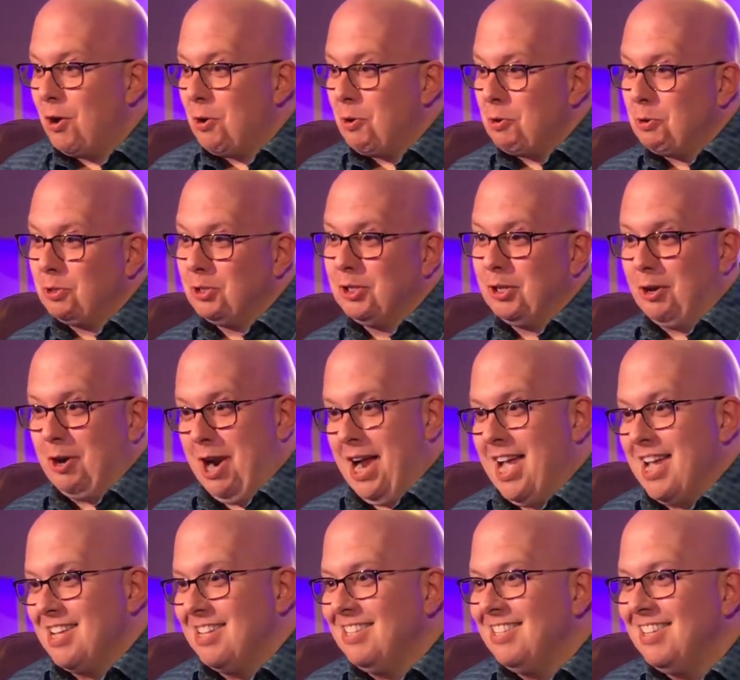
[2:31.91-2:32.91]
older
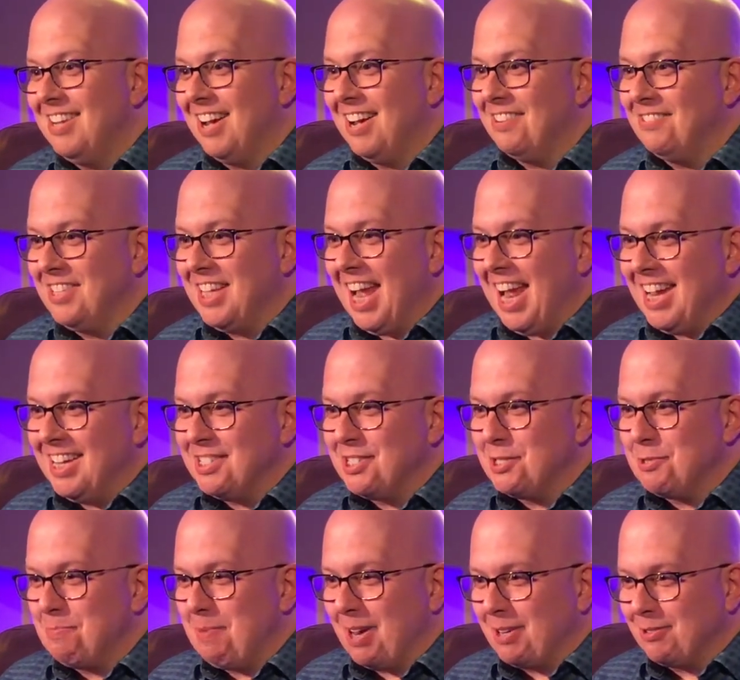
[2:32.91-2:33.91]
end of the
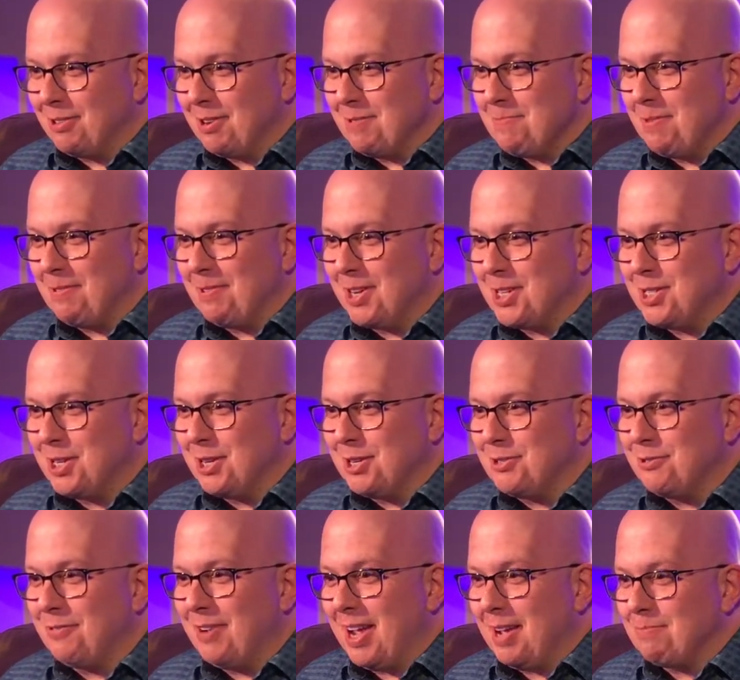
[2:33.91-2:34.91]
age spectrum of our
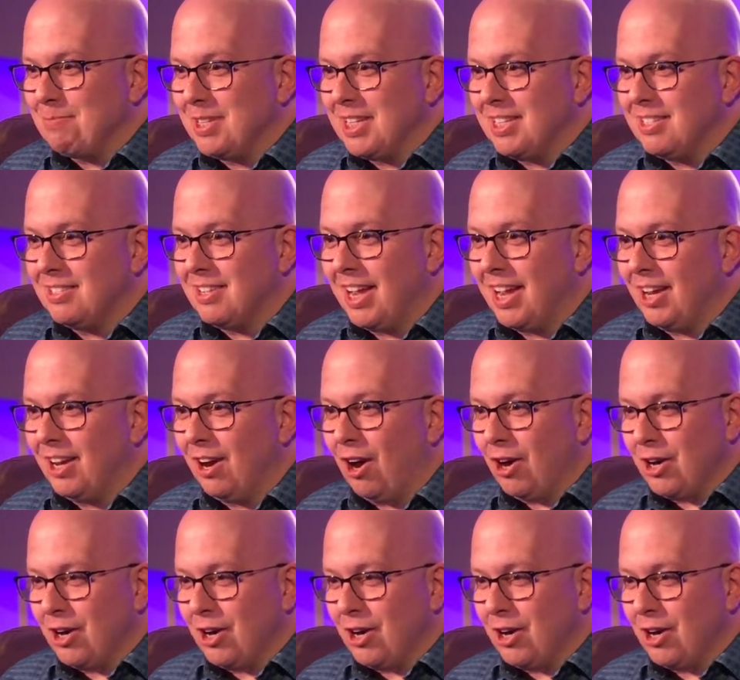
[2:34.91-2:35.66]
church family, saying,